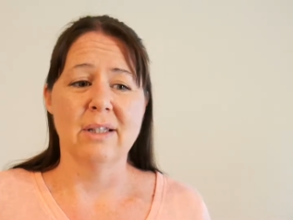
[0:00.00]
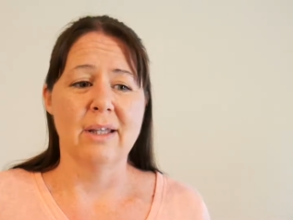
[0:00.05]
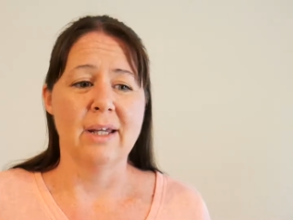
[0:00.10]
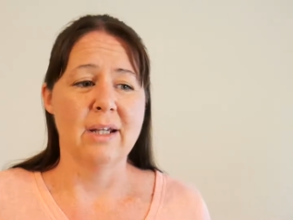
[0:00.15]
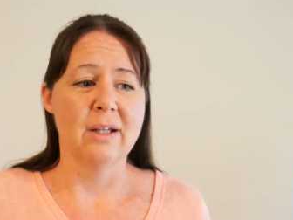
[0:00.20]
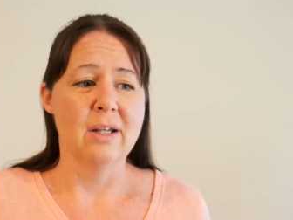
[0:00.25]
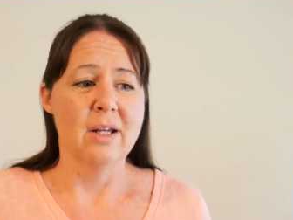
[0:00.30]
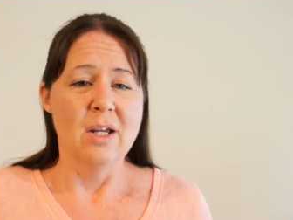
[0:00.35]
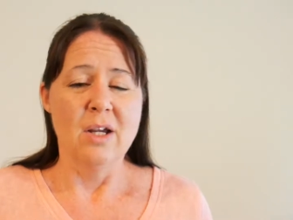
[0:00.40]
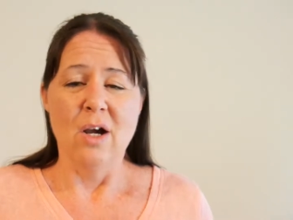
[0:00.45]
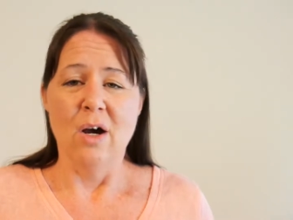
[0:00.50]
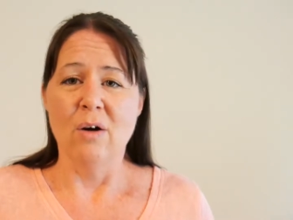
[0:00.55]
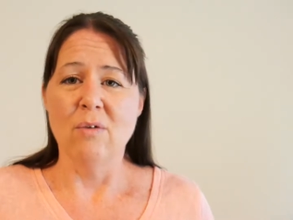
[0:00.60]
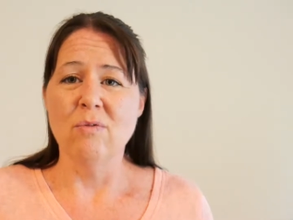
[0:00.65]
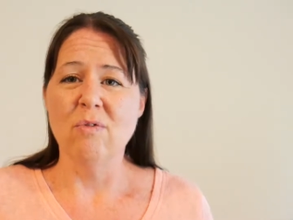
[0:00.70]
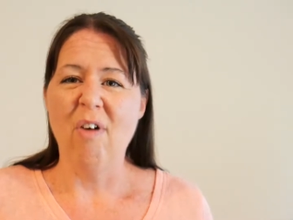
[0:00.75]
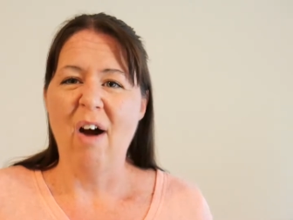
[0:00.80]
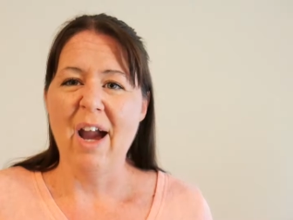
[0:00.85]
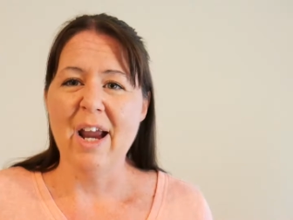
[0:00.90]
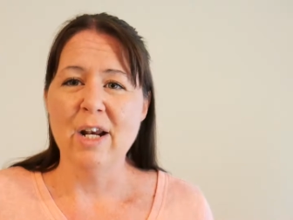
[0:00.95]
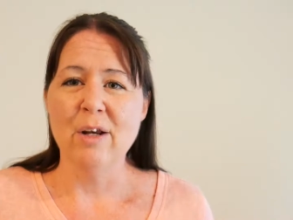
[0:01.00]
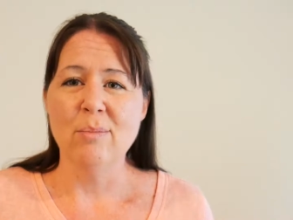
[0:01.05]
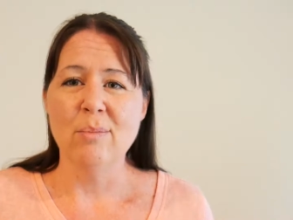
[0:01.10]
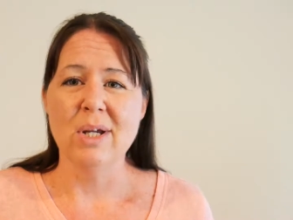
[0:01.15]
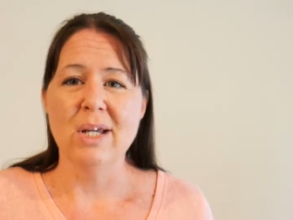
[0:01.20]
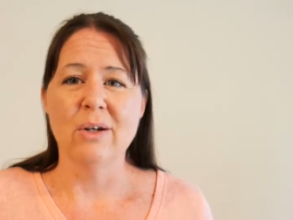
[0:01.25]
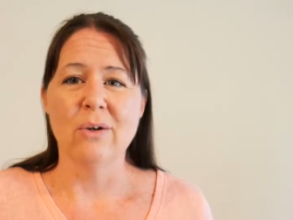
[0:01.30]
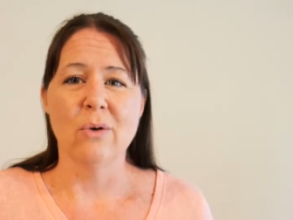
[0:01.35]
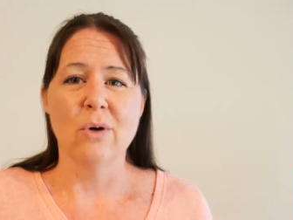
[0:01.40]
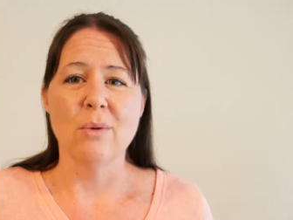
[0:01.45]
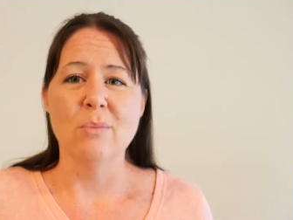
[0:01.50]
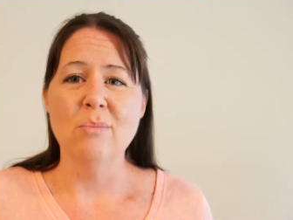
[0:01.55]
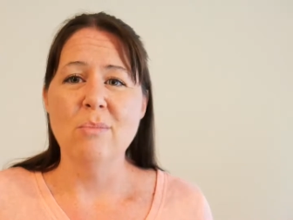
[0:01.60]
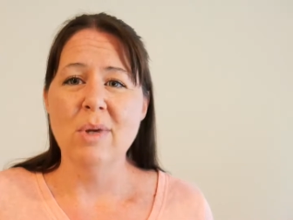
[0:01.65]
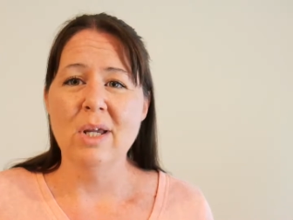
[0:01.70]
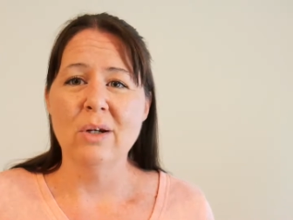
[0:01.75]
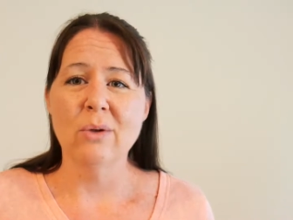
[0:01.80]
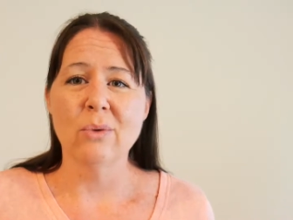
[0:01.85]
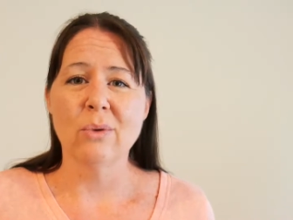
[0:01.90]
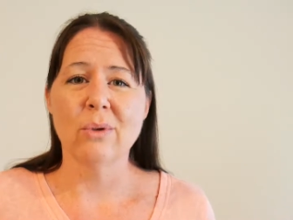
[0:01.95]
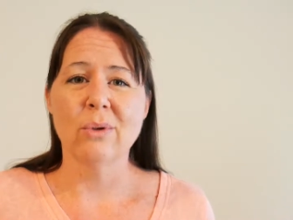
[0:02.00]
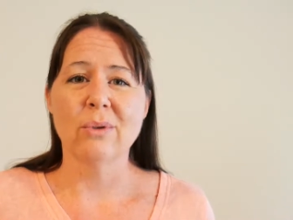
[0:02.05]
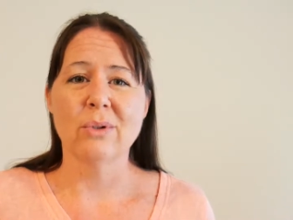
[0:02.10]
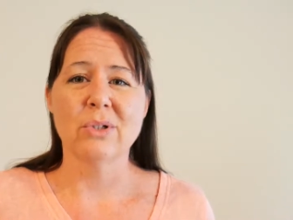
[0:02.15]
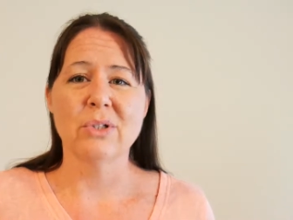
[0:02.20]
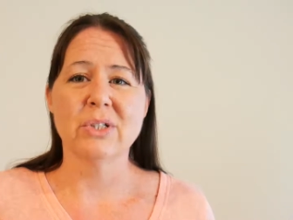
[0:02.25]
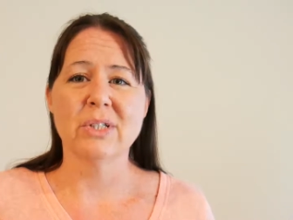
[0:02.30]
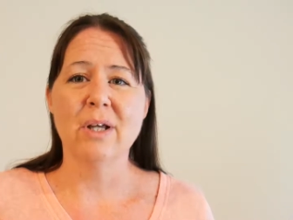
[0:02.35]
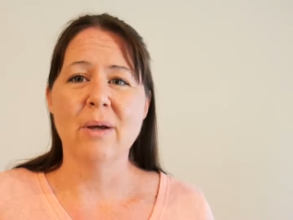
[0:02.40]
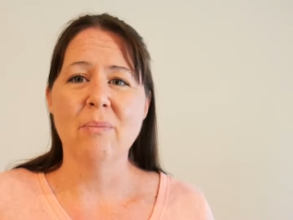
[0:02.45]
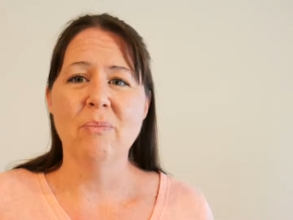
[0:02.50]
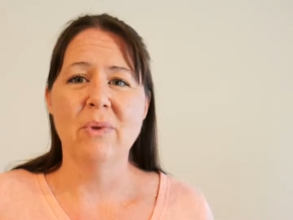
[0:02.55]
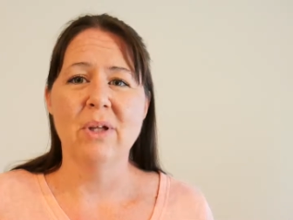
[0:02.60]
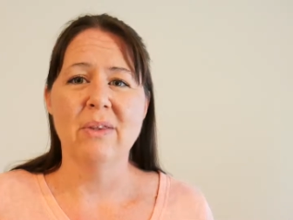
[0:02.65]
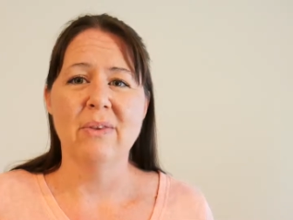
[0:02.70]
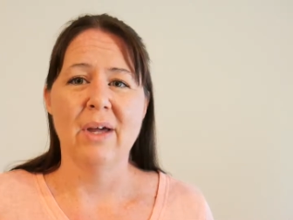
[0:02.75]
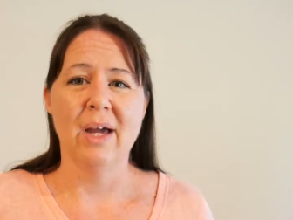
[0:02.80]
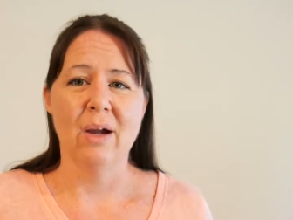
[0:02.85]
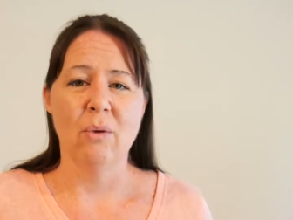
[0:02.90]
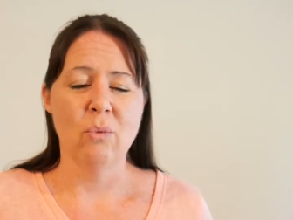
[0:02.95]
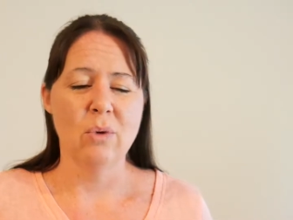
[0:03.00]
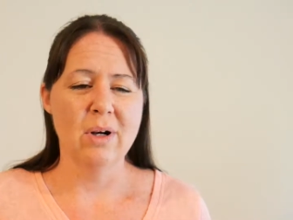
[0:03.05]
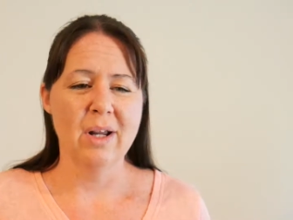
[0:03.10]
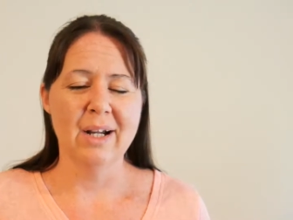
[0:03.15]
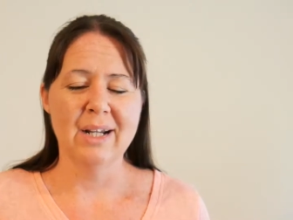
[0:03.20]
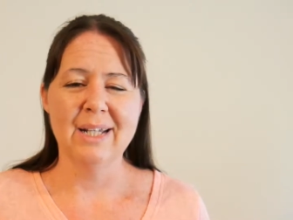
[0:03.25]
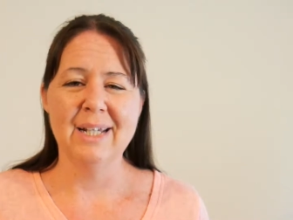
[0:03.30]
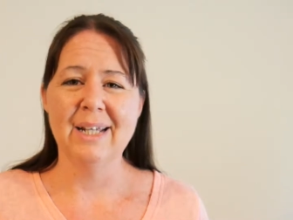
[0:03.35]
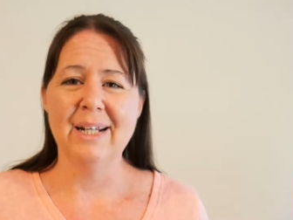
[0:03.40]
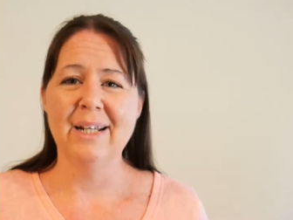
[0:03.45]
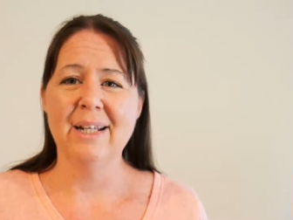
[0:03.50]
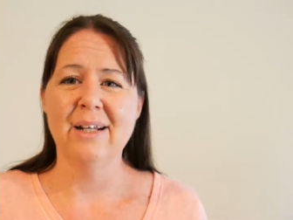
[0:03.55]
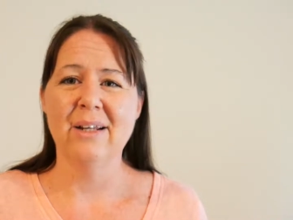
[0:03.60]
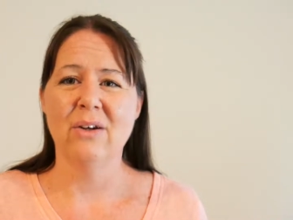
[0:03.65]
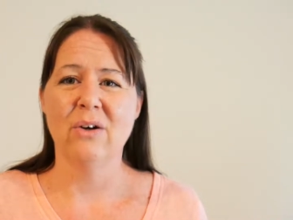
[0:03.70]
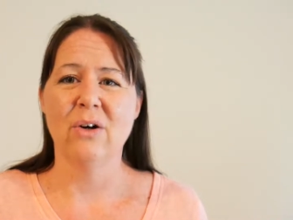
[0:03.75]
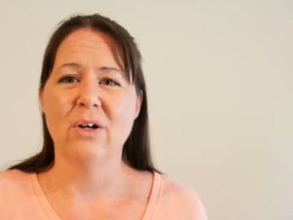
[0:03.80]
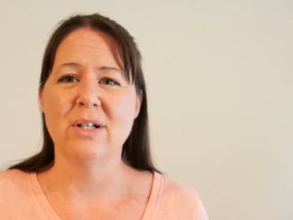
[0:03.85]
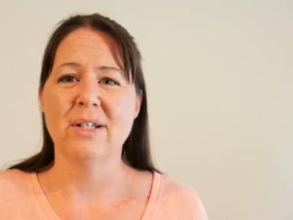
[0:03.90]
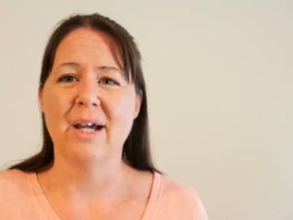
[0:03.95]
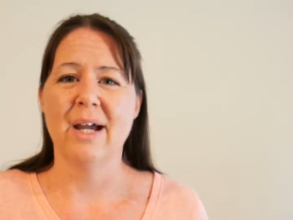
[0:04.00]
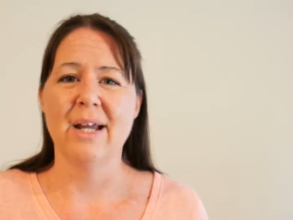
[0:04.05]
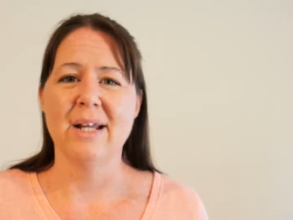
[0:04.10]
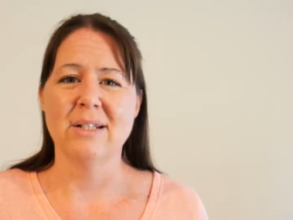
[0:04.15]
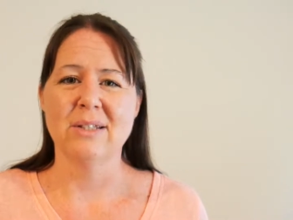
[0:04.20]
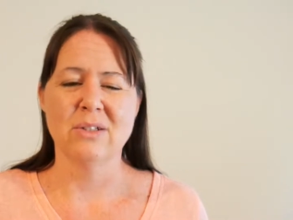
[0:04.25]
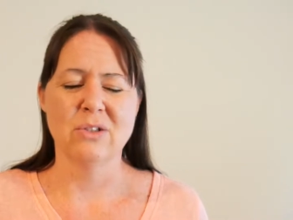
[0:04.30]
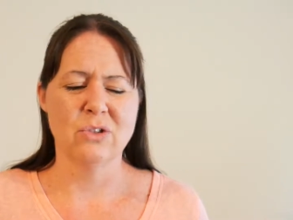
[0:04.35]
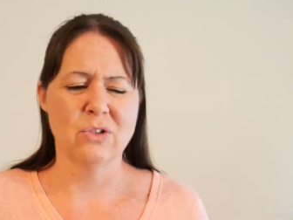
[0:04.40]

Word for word: like a vitamin or a mineral or something that we're not getting in our diets.